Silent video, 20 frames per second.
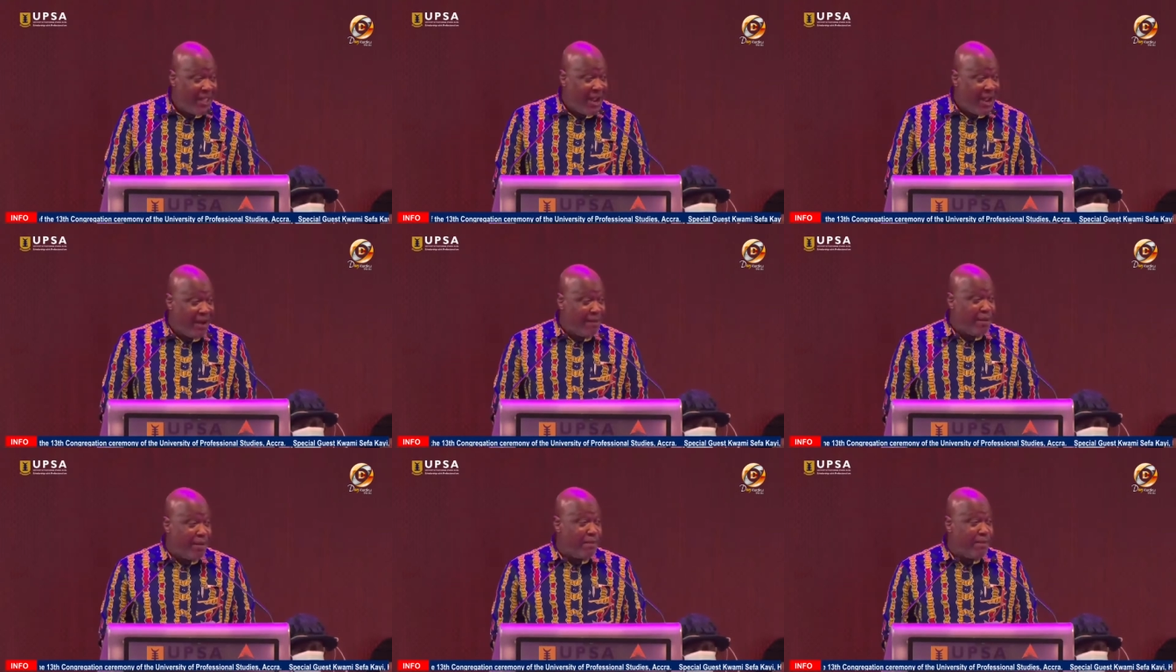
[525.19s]

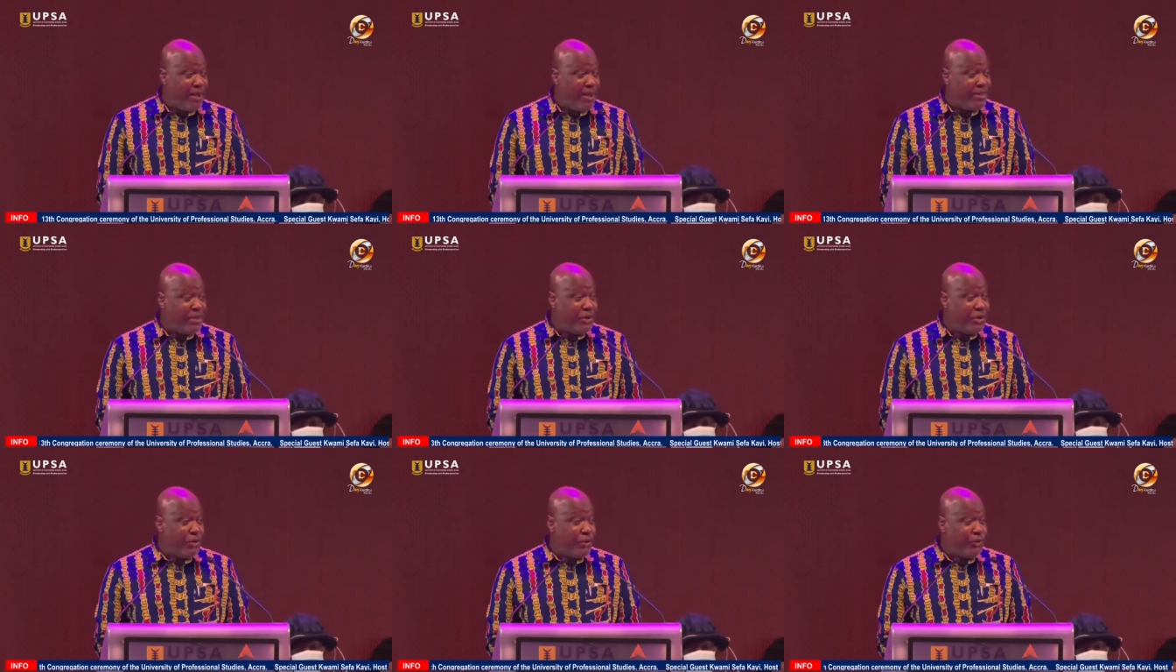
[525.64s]
I remember
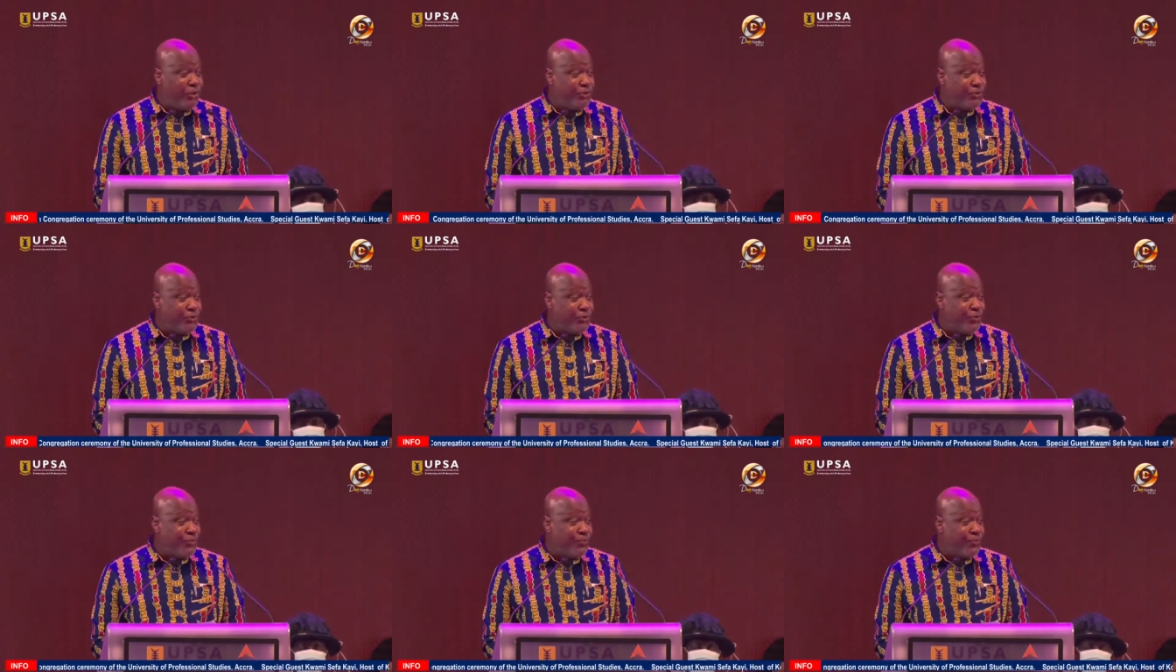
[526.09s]
in the
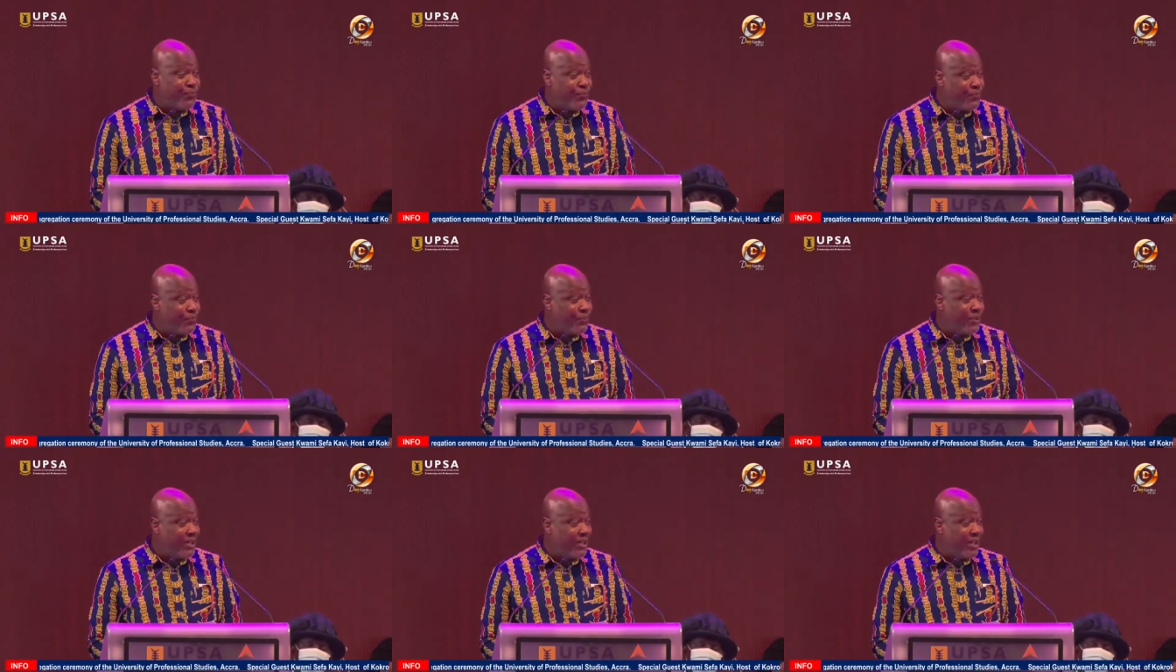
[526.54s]

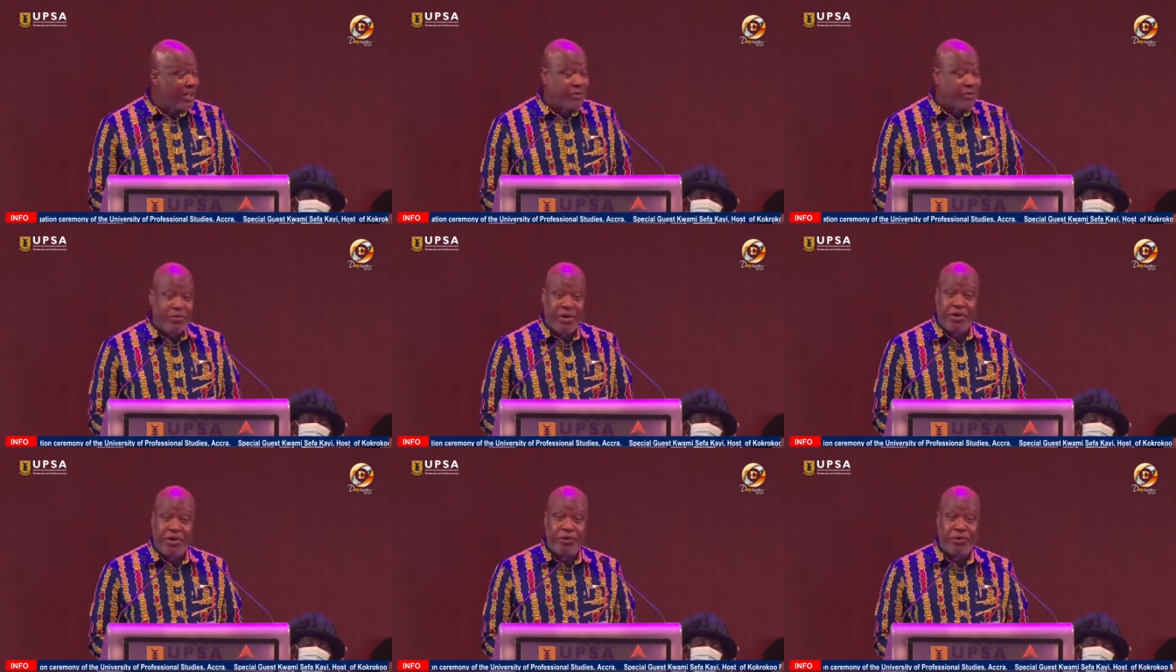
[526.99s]
newsroom
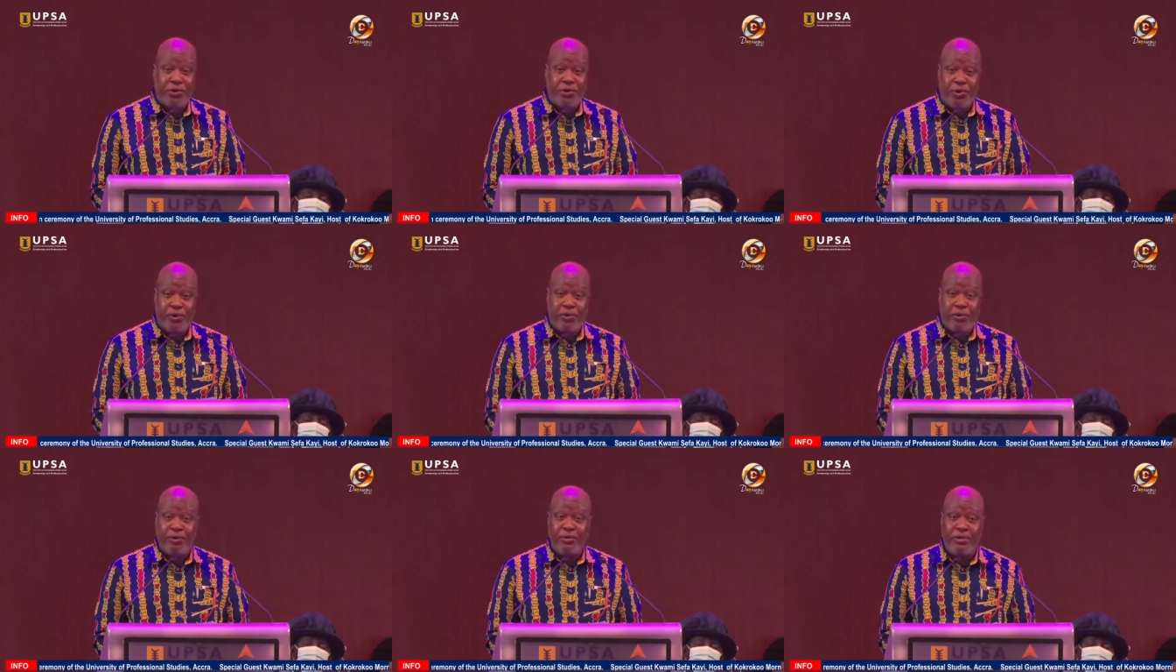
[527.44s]
in Radio
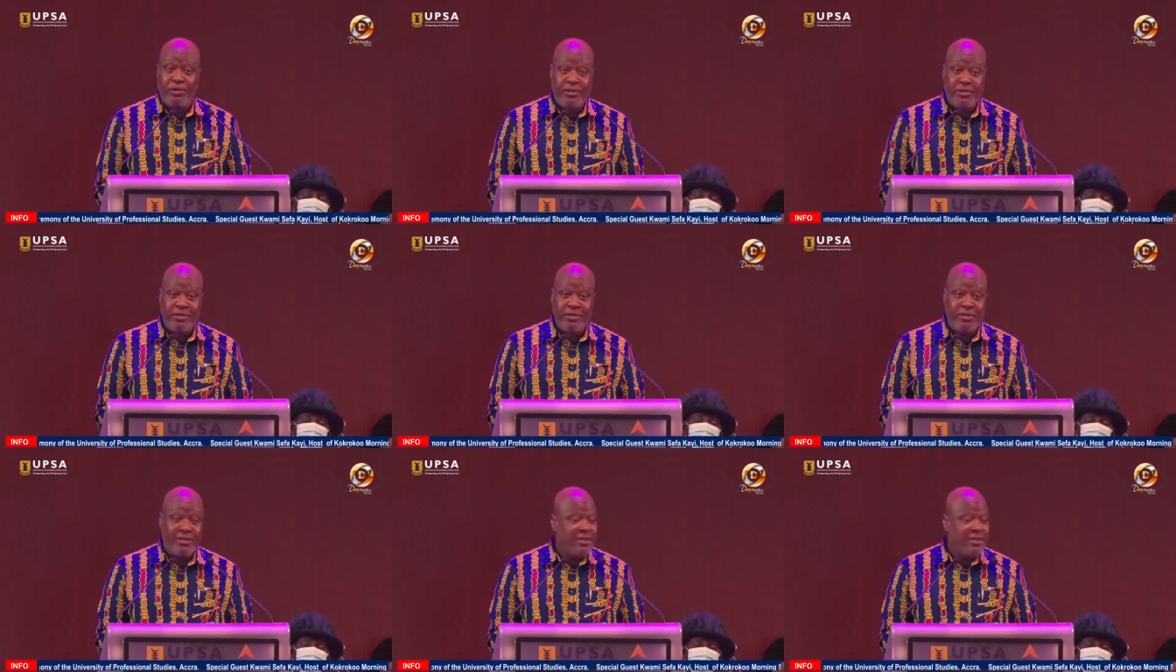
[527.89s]
Gold,